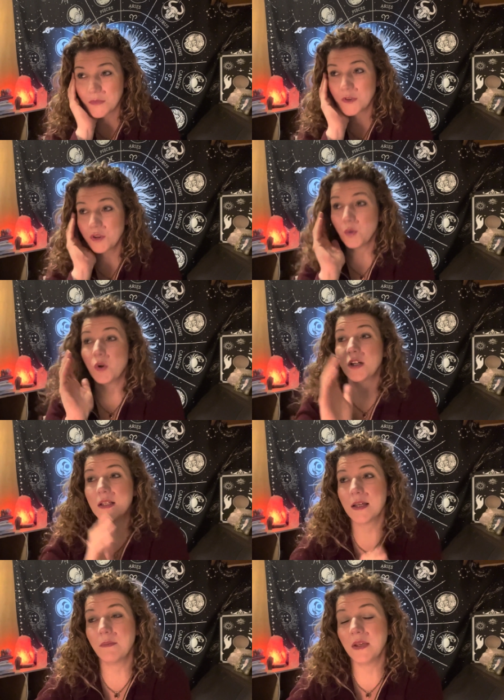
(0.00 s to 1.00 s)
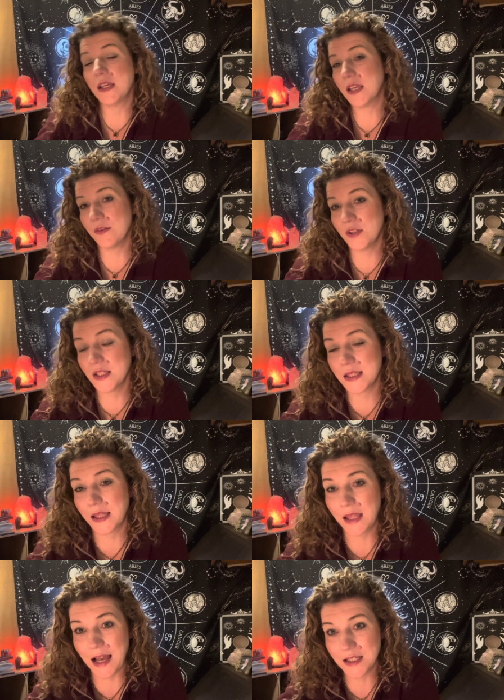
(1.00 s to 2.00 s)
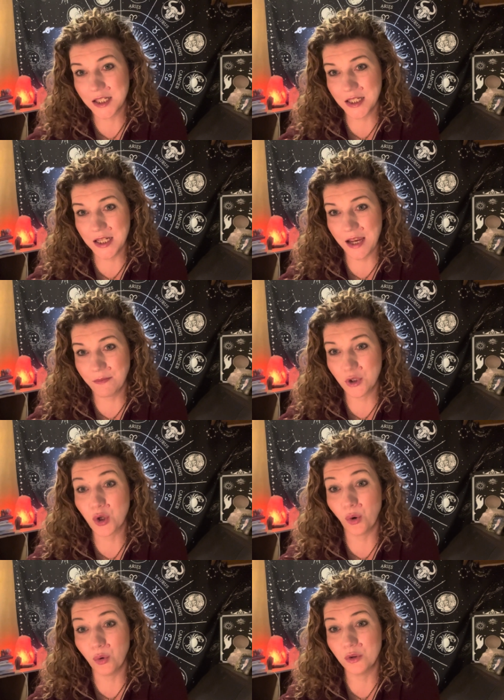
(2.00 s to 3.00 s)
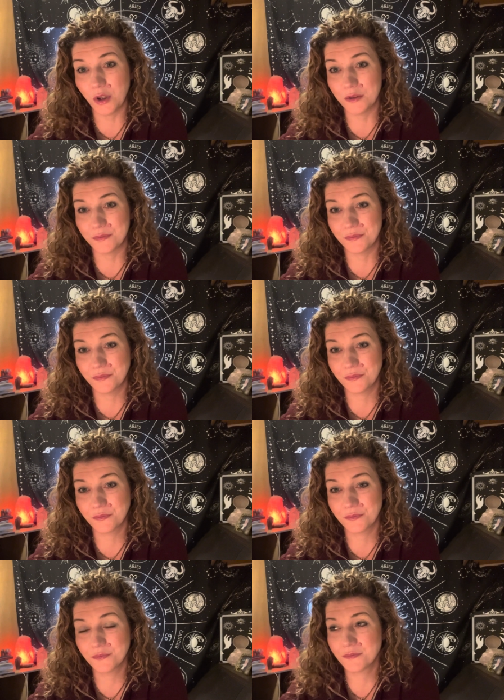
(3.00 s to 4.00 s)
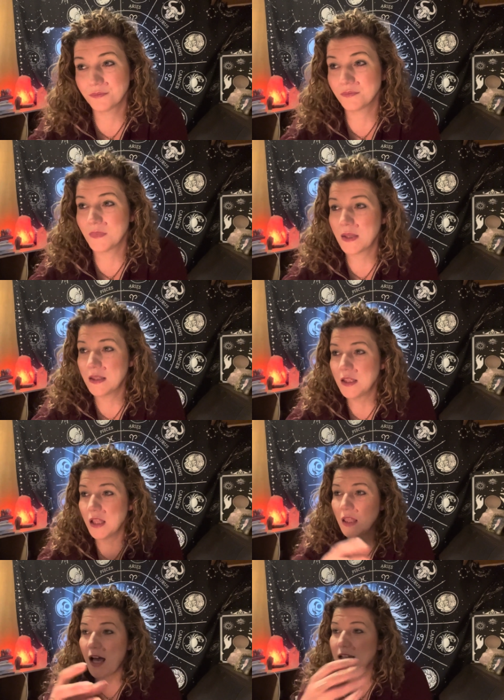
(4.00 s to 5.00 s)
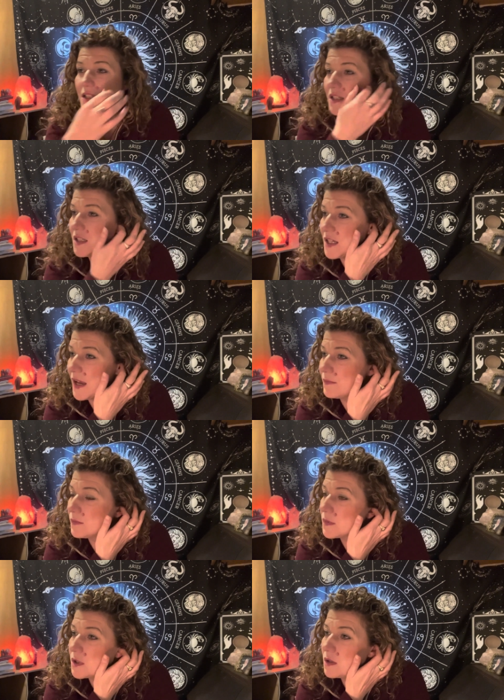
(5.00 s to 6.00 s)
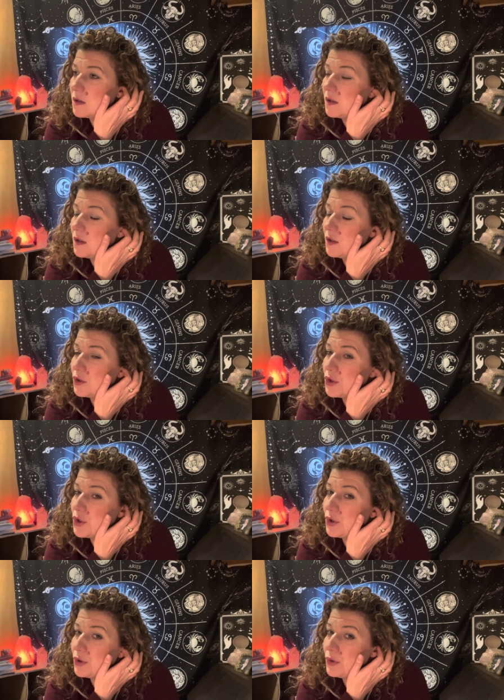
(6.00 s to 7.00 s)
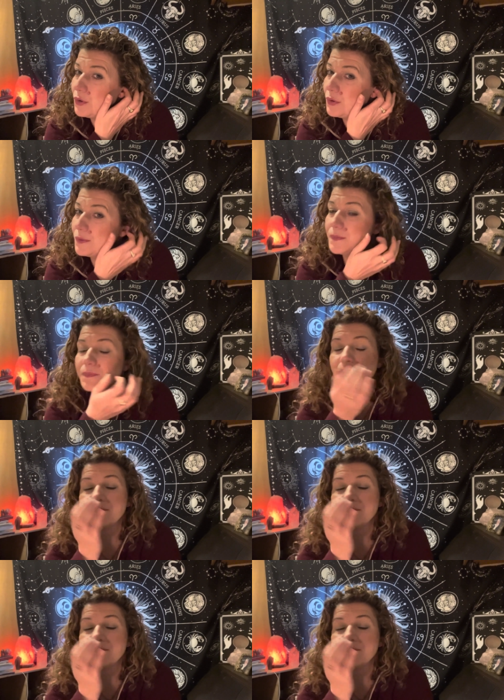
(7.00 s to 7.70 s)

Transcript: the words I'm being given is the last attempt to hold on. The last attempt to